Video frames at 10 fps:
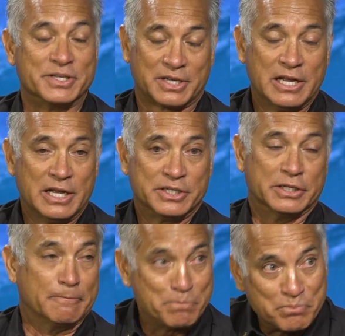is
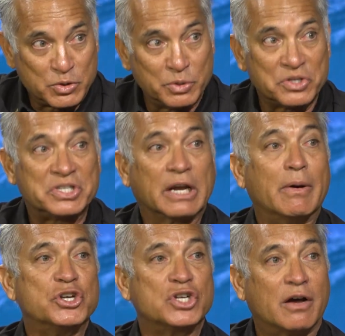to do the
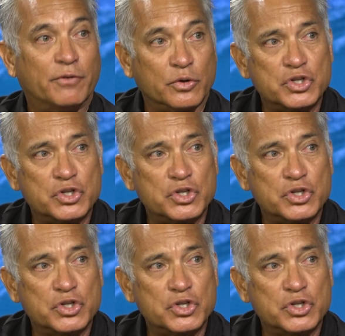stingray shuffle.